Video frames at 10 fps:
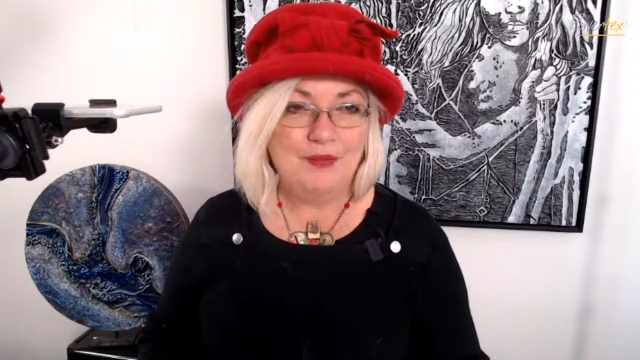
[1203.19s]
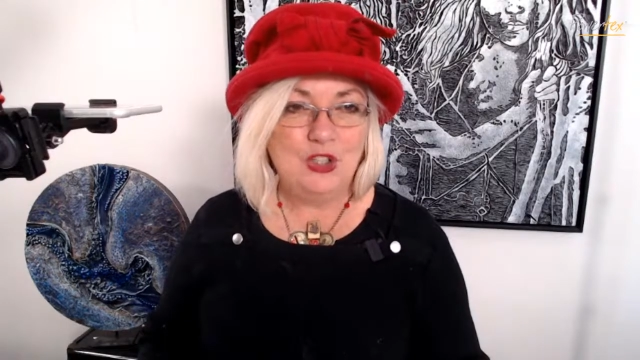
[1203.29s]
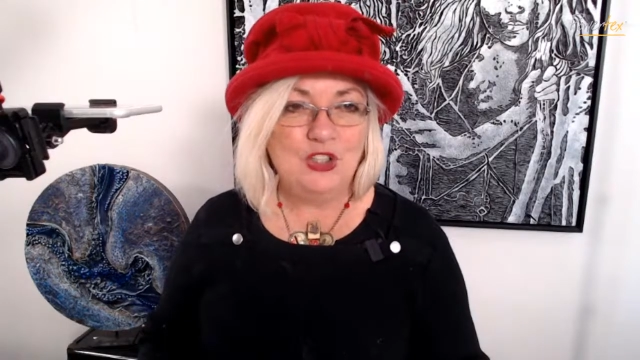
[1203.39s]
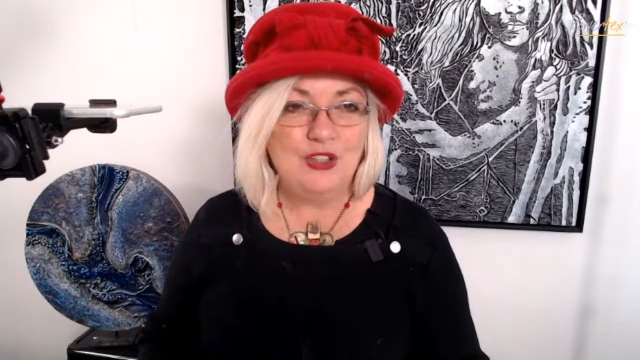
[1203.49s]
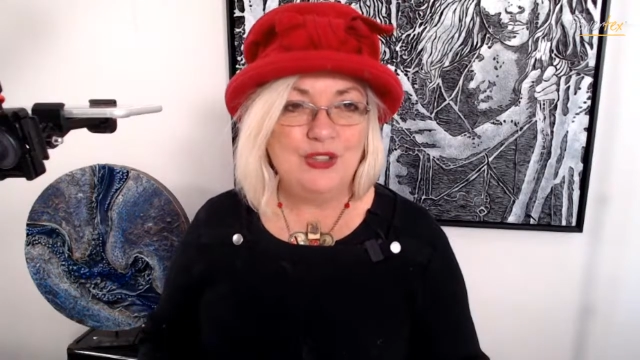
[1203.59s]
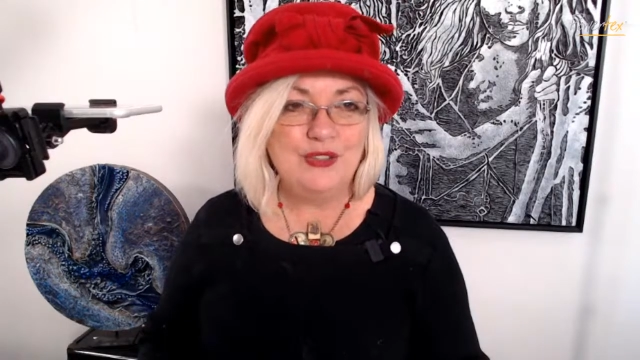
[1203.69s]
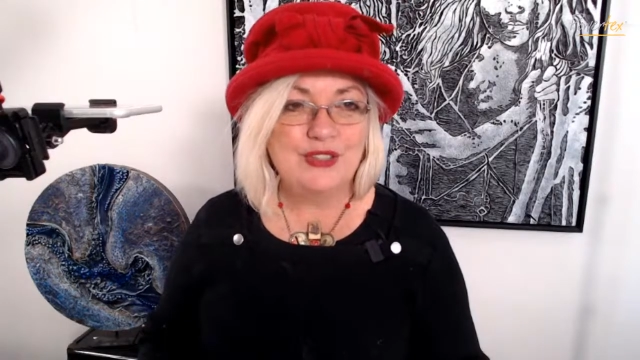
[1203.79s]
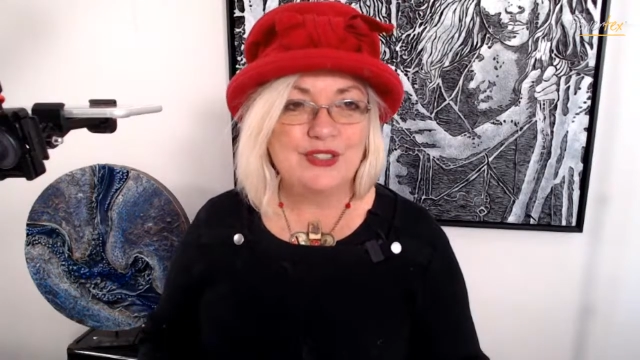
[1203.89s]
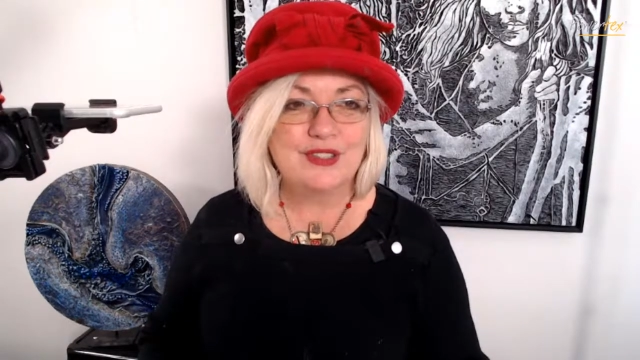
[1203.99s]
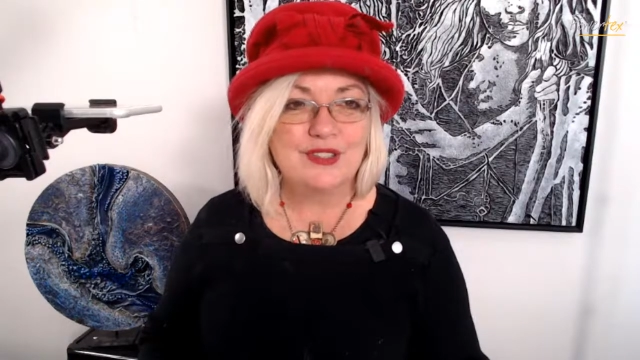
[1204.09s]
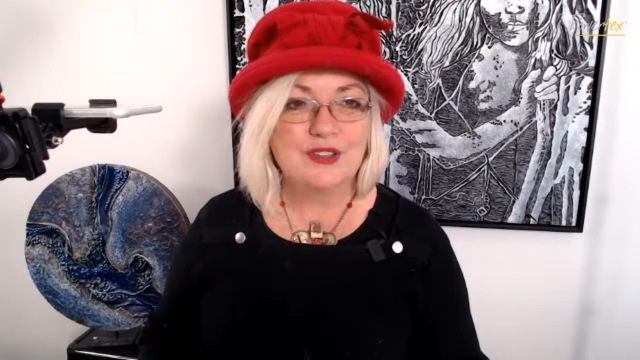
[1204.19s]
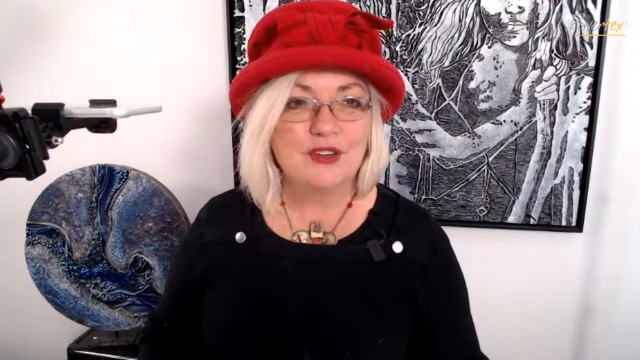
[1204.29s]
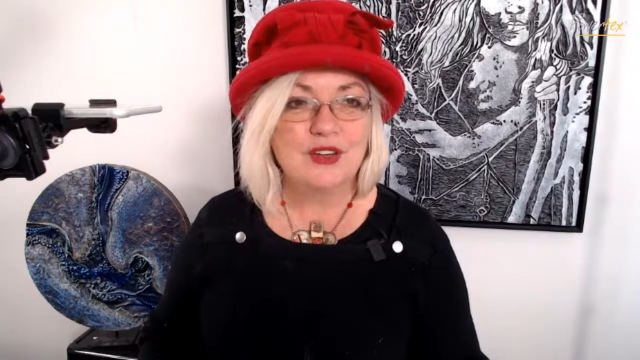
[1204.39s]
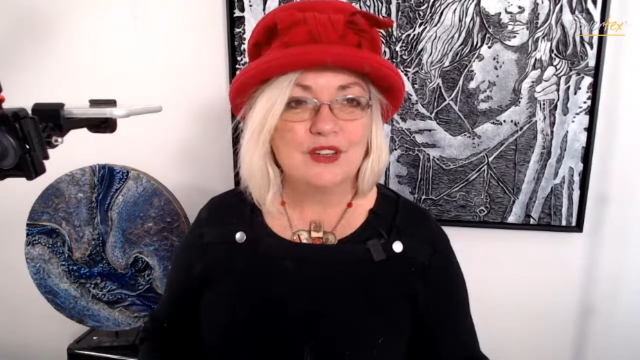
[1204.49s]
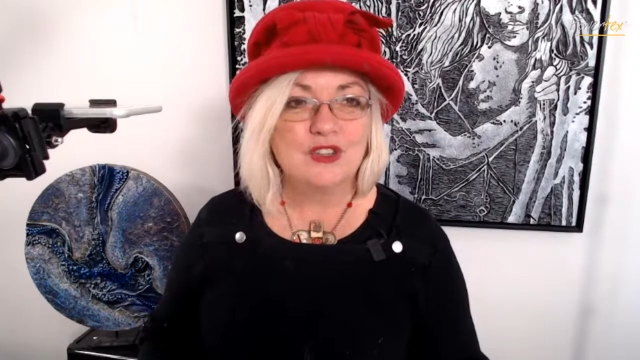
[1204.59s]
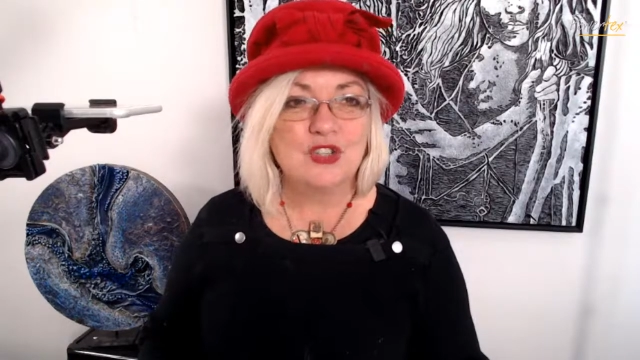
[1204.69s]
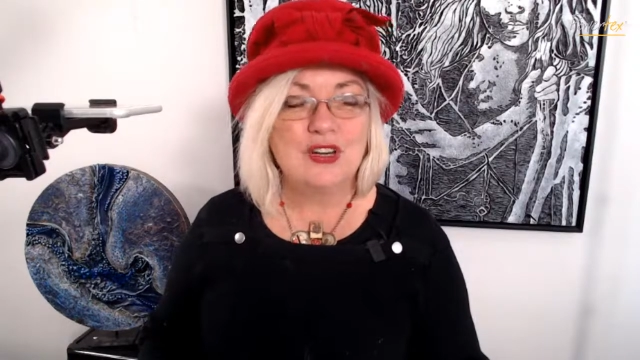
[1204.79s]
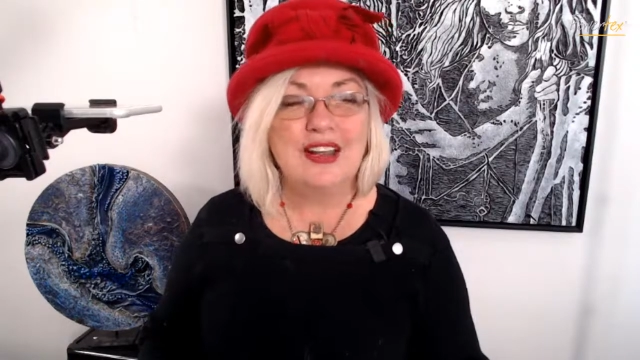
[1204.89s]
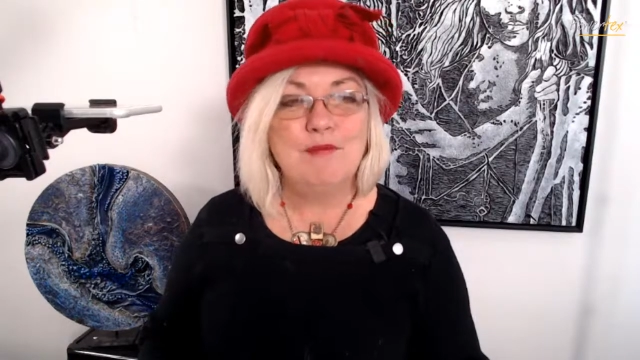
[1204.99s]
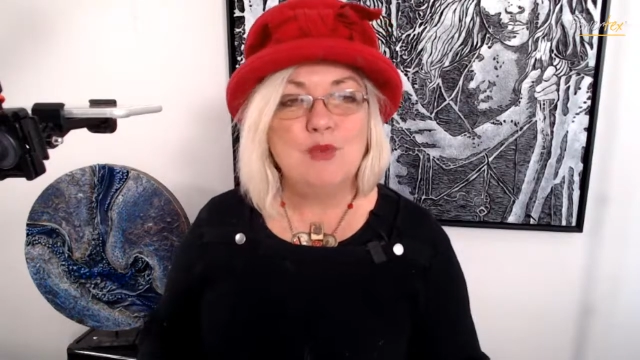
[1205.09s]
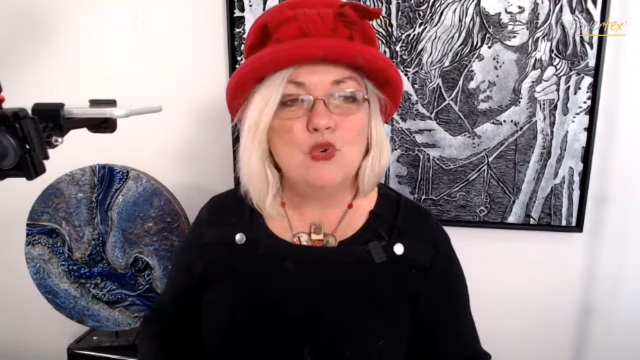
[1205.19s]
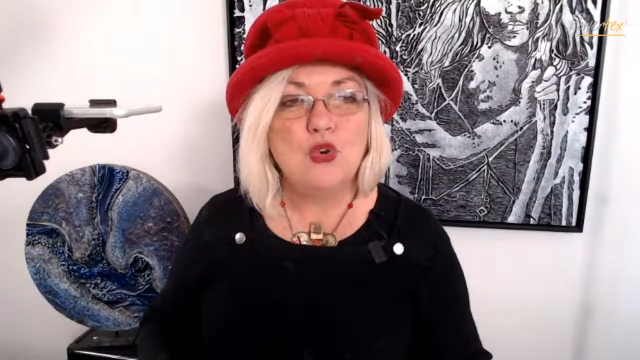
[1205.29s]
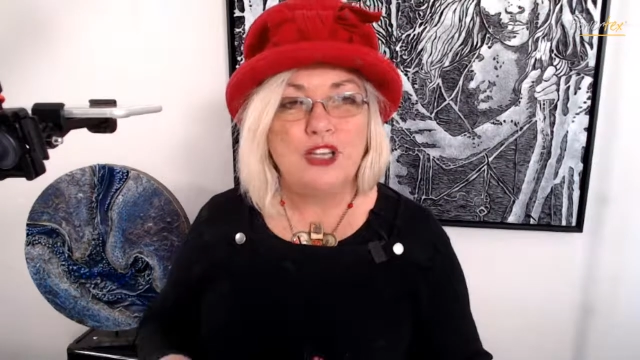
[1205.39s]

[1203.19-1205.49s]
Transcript: use more